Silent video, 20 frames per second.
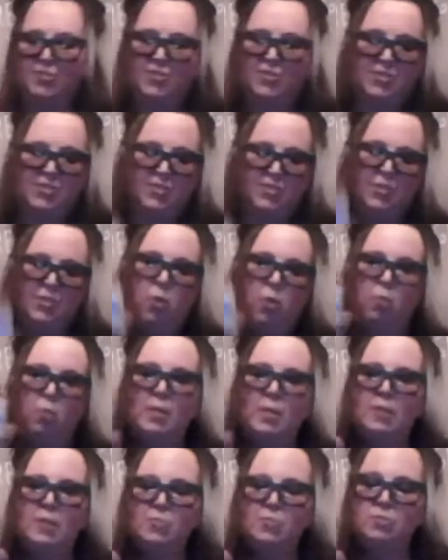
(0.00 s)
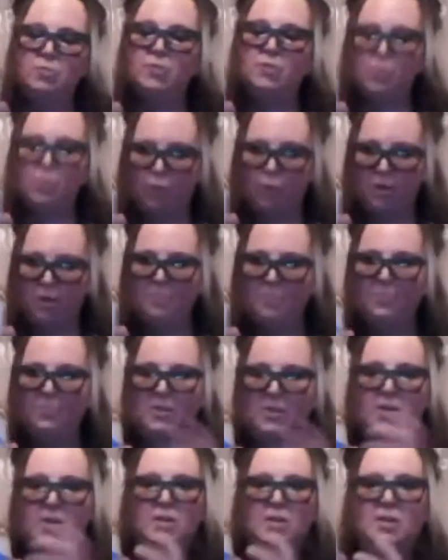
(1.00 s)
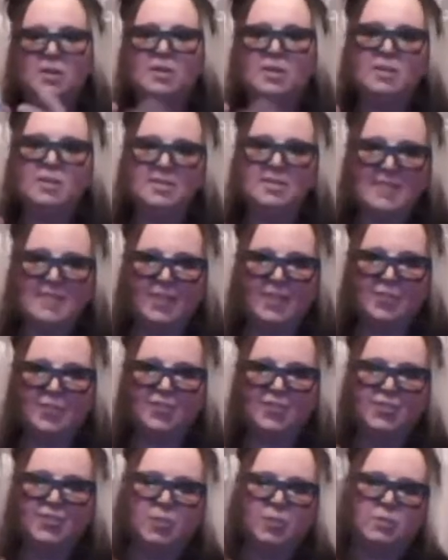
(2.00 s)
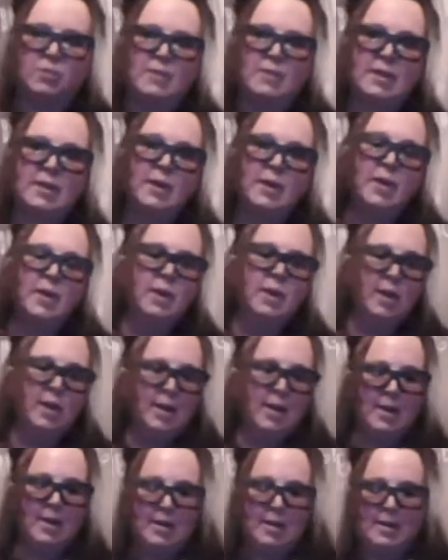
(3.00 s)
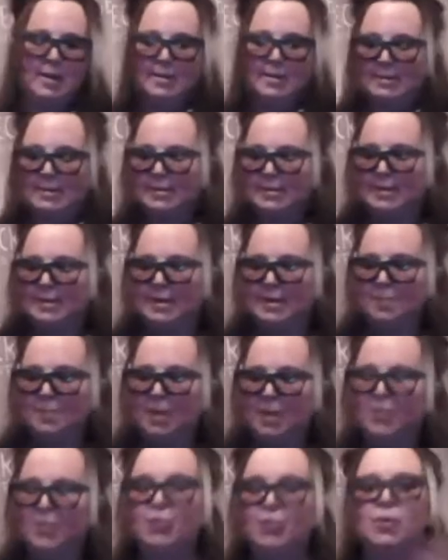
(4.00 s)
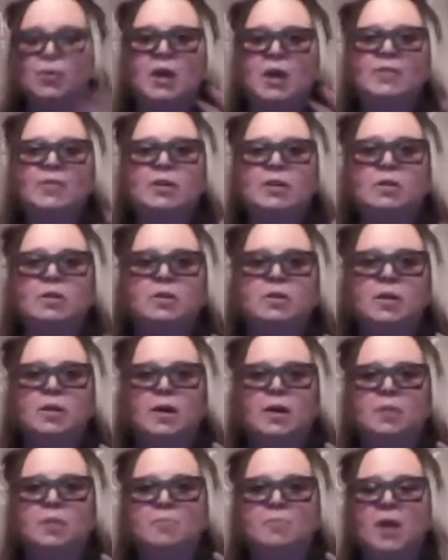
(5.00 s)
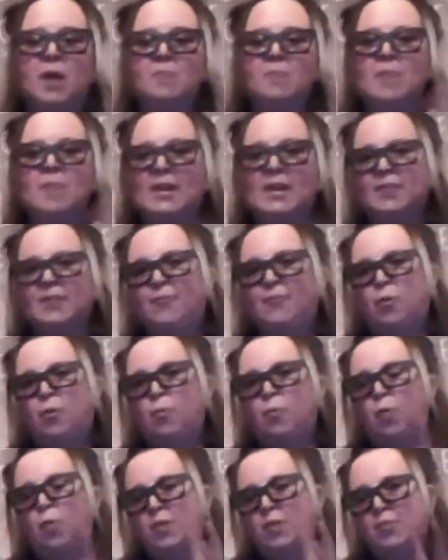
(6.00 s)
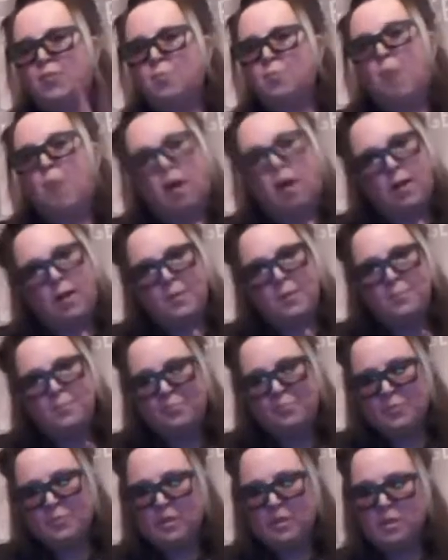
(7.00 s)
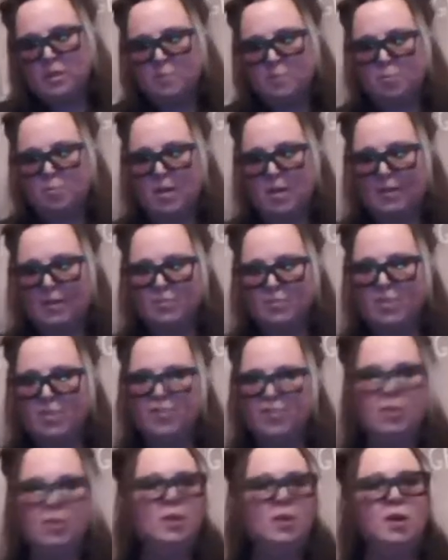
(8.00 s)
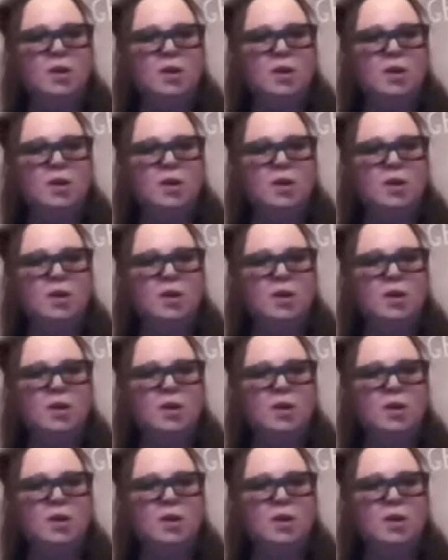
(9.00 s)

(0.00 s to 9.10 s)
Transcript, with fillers: is this is a homemade root liqueur, and it is at the distillery. And uh, I do have it. Uh, I make it for one other bar in Breckenridge.